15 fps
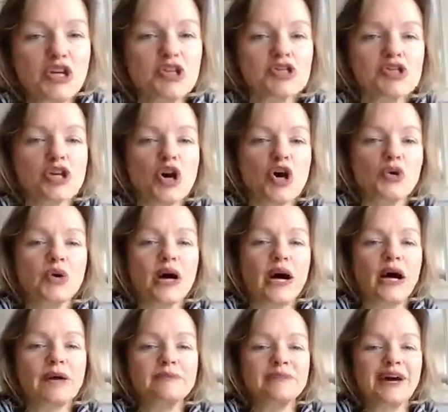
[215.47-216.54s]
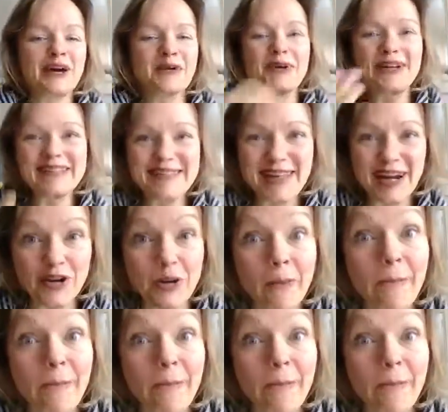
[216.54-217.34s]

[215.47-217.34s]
So I don't want to scare you.